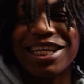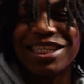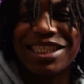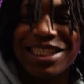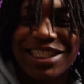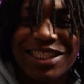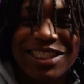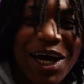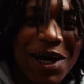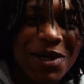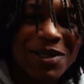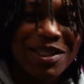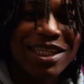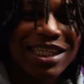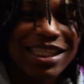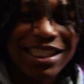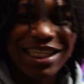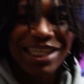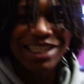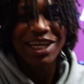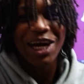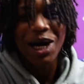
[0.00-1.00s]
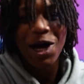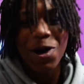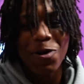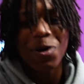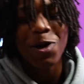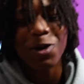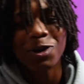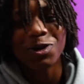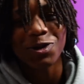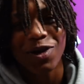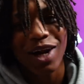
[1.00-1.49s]
can just talk to these niggas how I
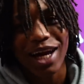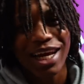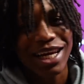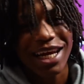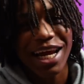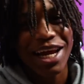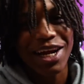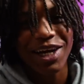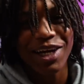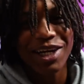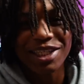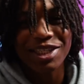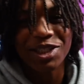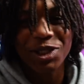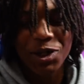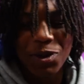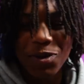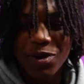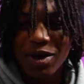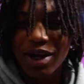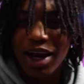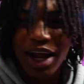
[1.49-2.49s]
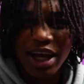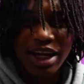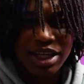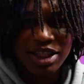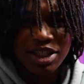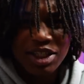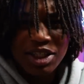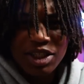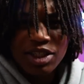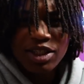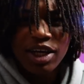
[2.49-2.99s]
want to. Like ain't nothing to it.
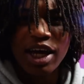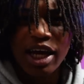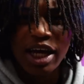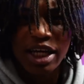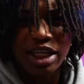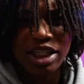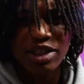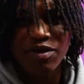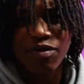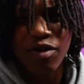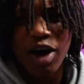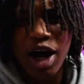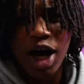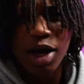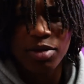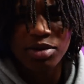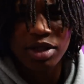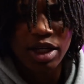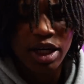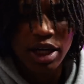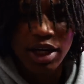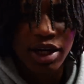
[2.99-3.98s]
bro. just, vibes. though.